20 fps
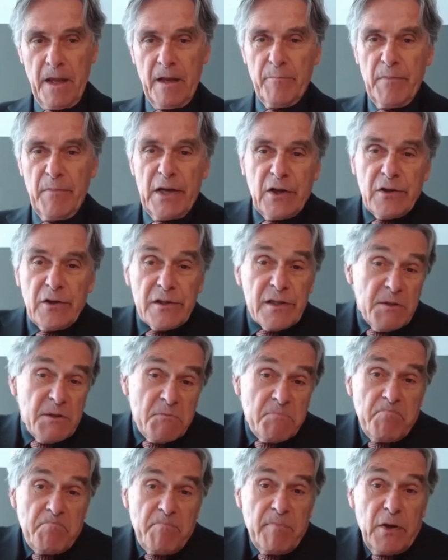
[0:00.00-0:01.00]

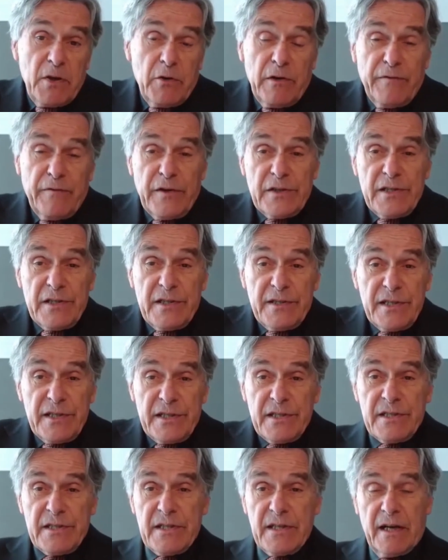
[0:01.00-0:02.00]
Because
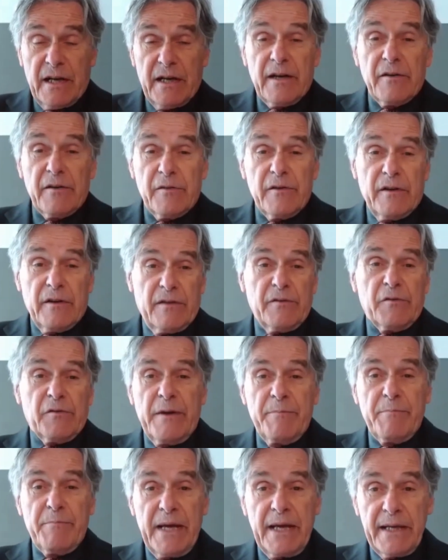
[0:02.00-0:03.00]
universities
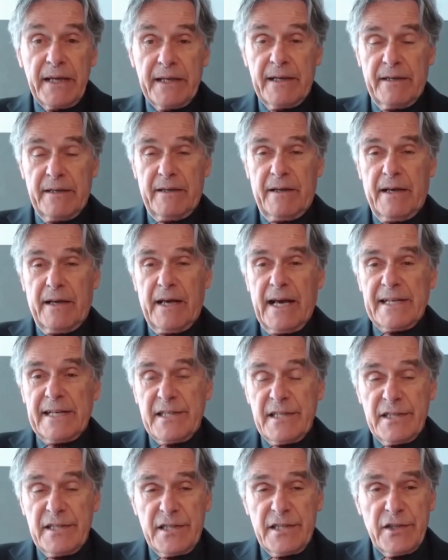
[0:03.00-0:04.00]
remain as
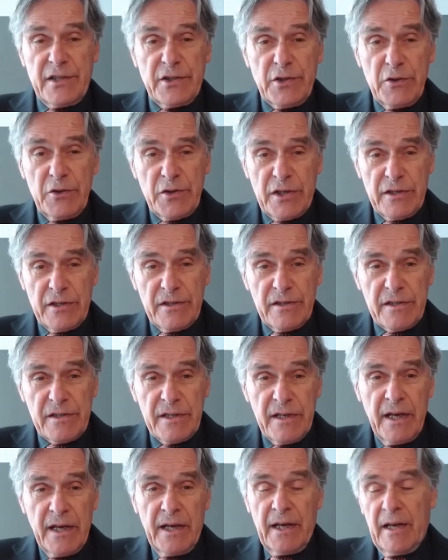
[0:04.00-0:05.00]
institutions,
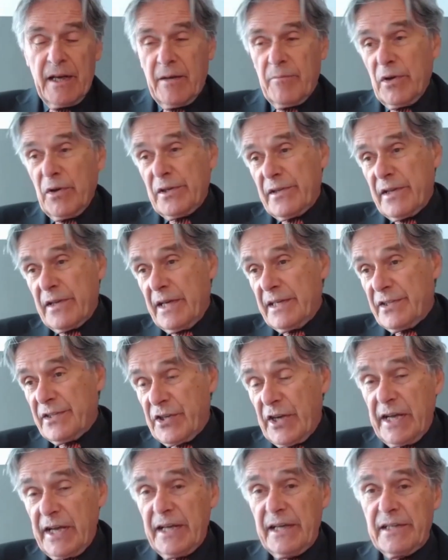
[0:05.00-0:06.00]
but they
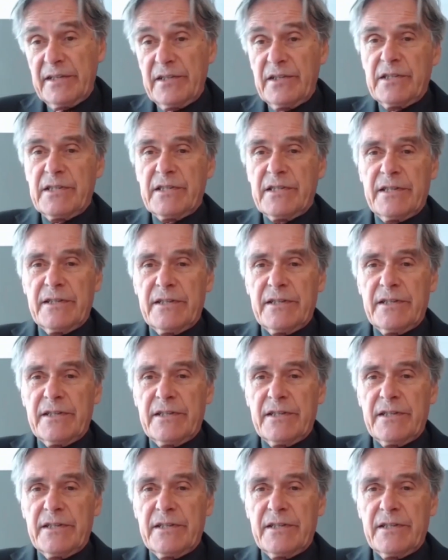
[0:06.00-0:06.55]
change in